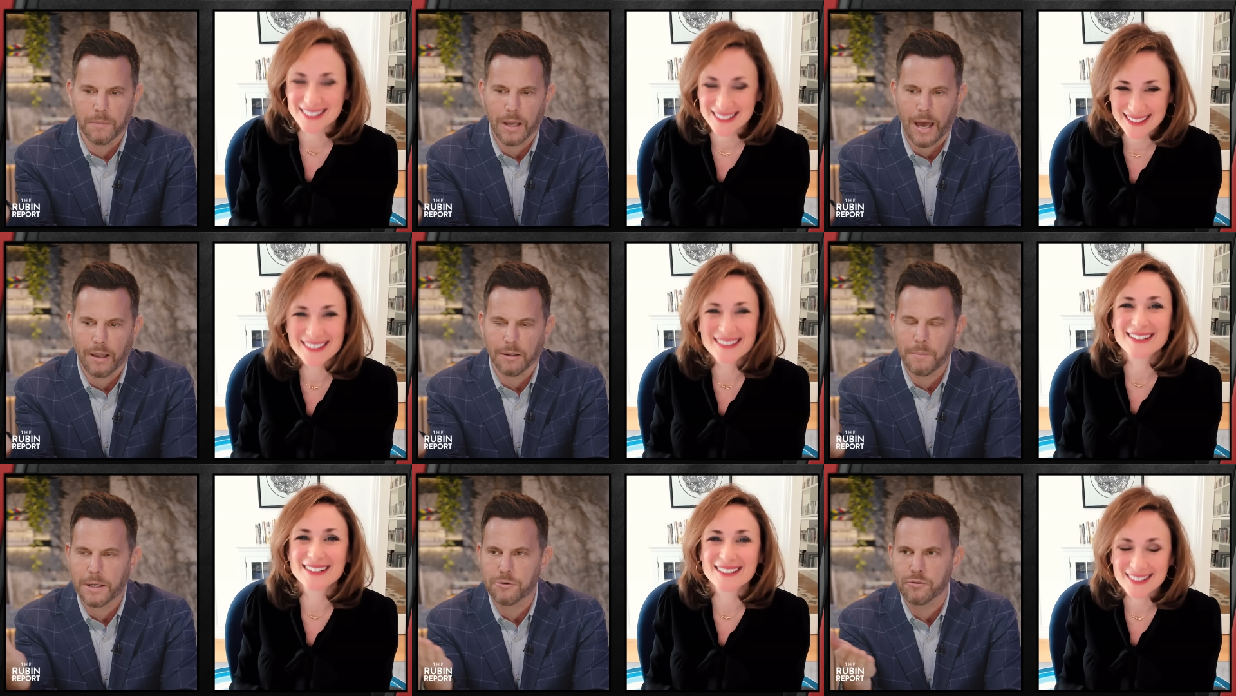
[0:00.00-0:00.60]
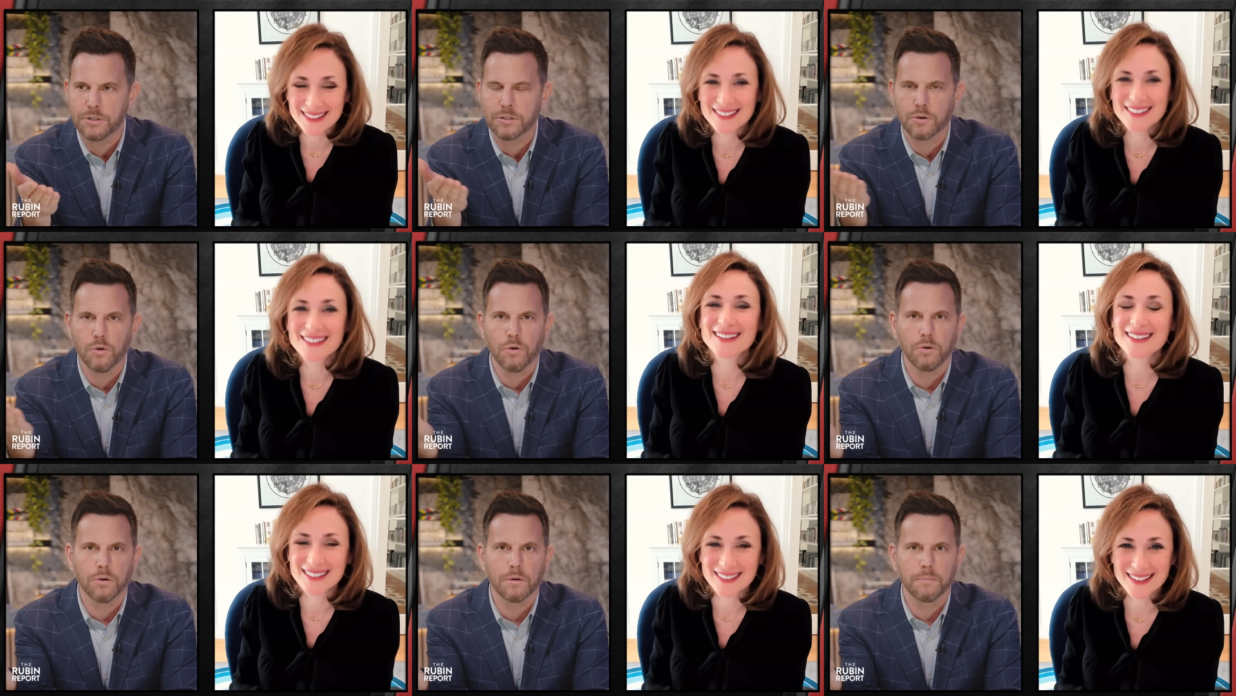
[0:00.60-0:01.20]
Speaker 1: elementary
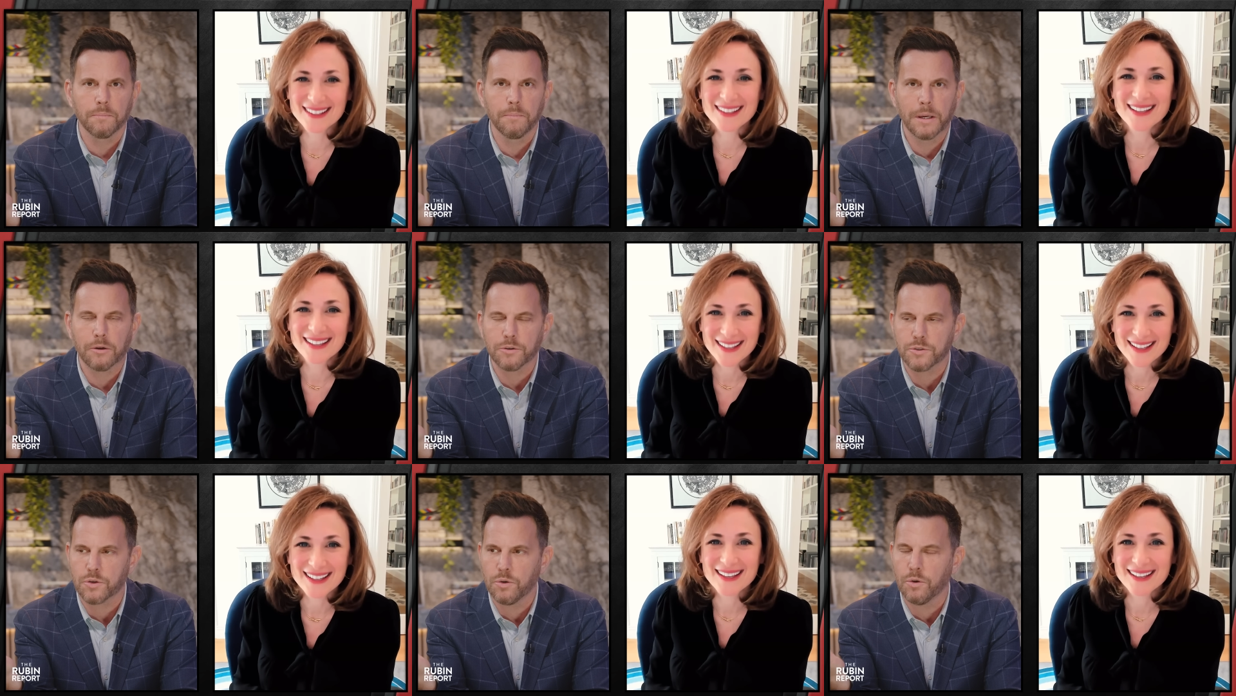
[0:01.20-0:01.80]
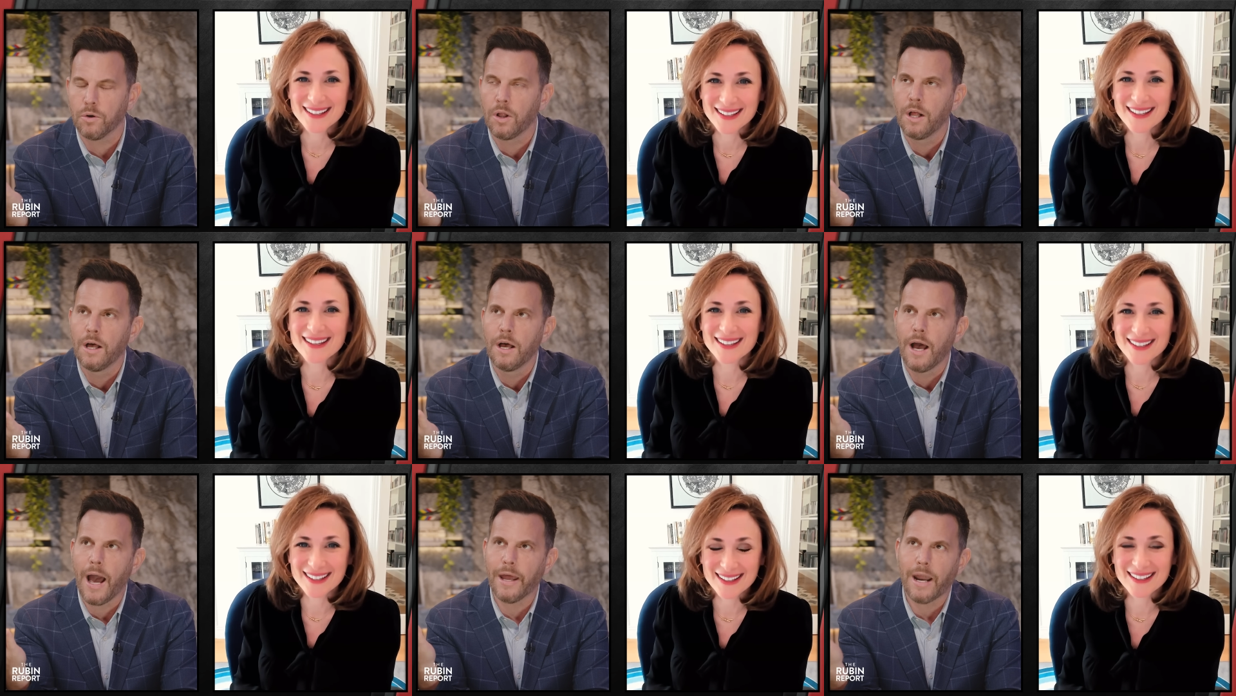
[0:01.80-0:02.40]
school, middle school,
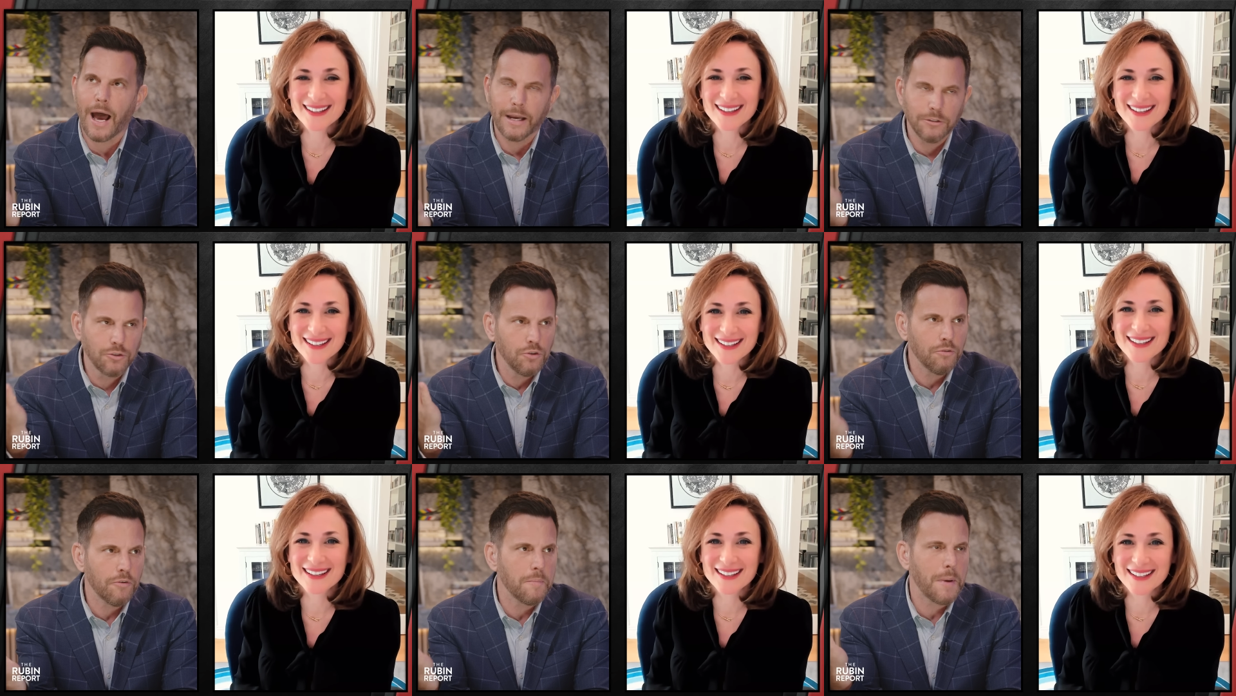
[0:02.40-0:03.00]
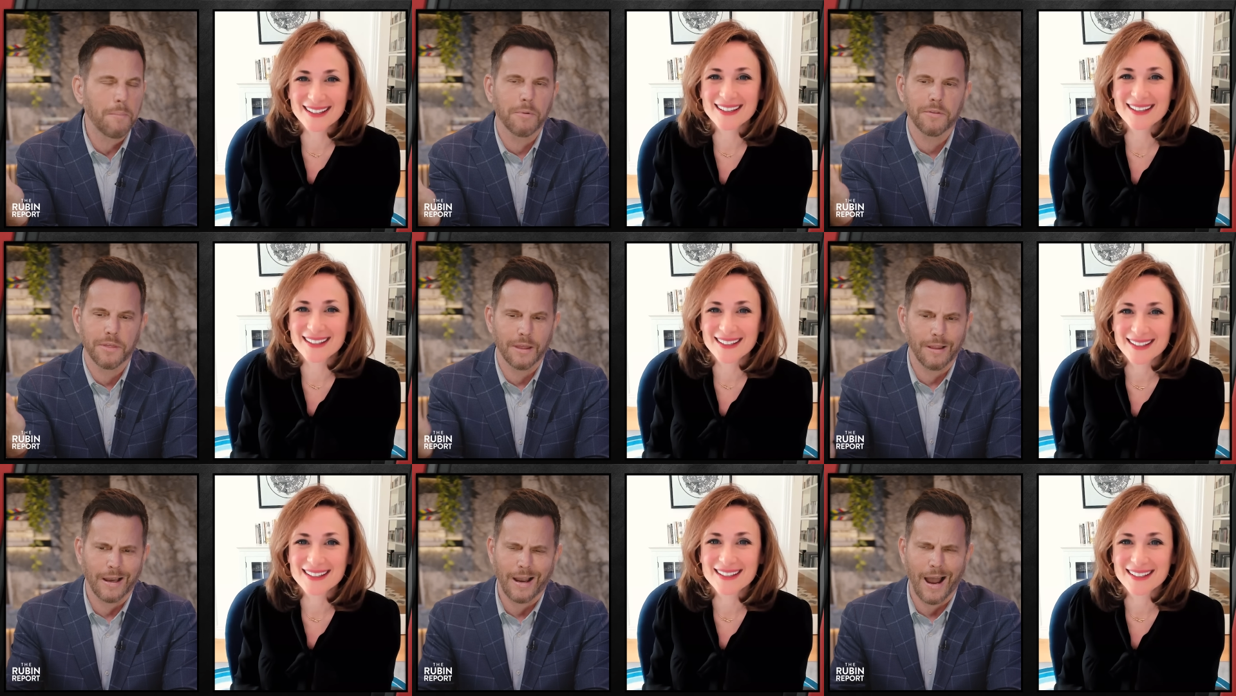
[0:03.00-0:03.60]
and I do remember,
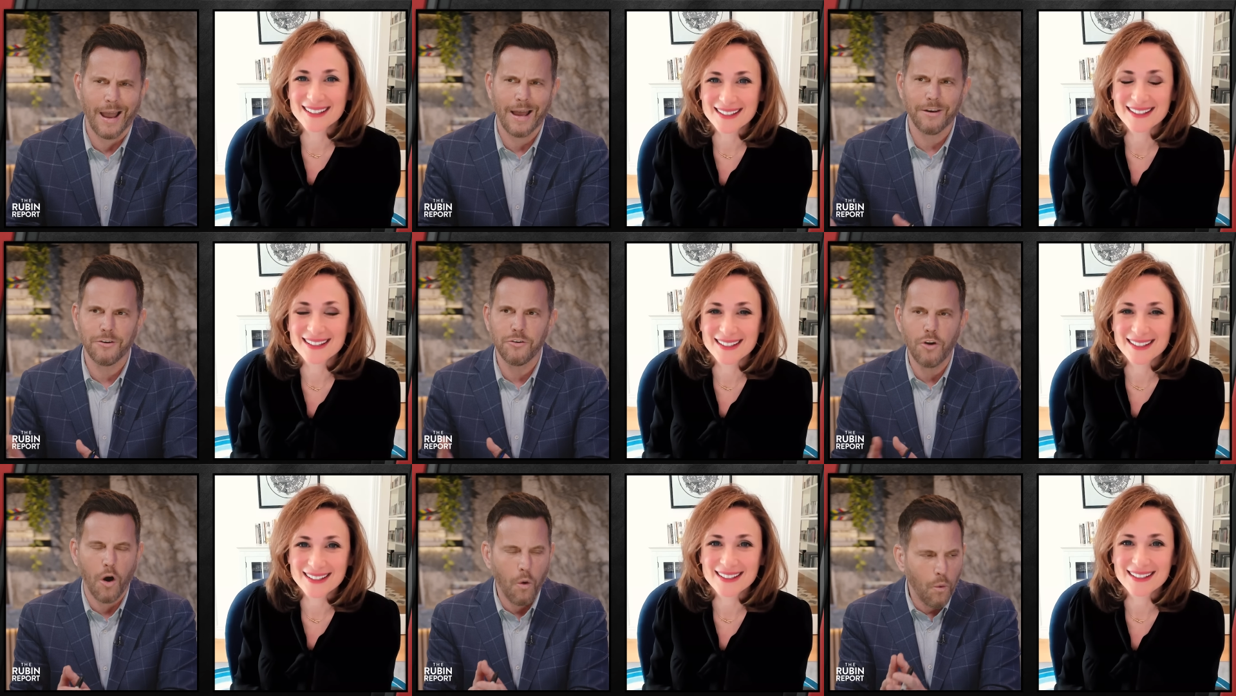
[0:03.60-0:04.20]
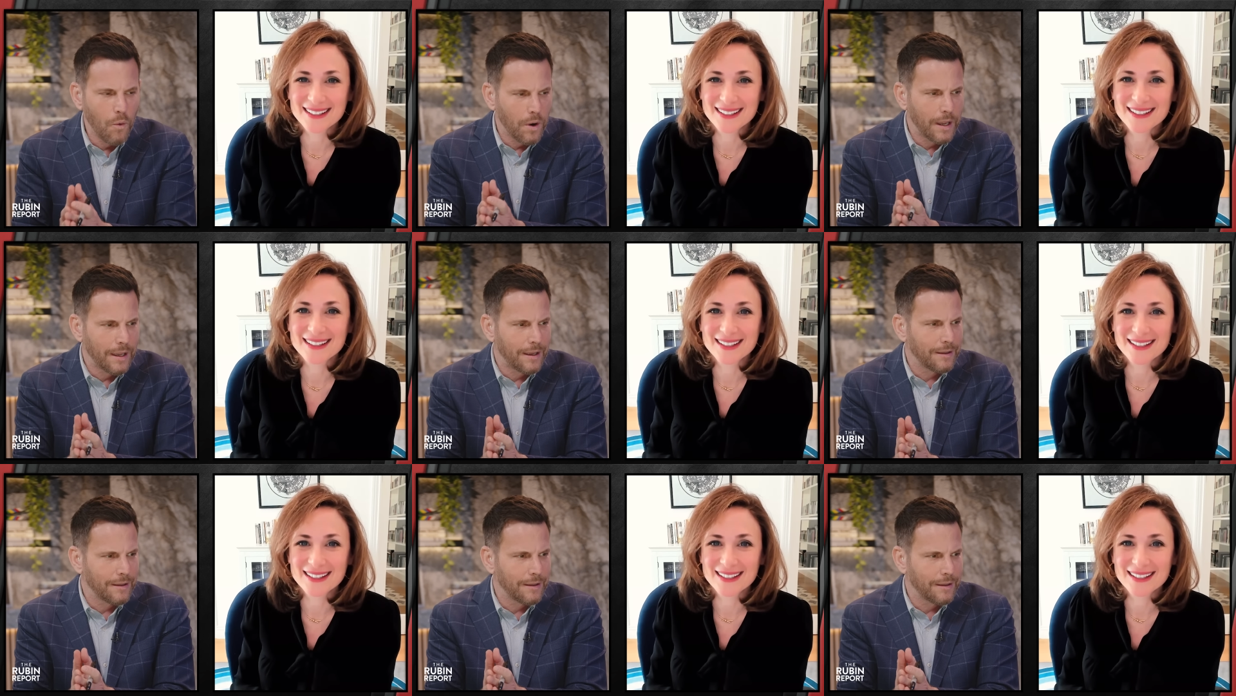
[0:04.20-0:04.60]
like, I had no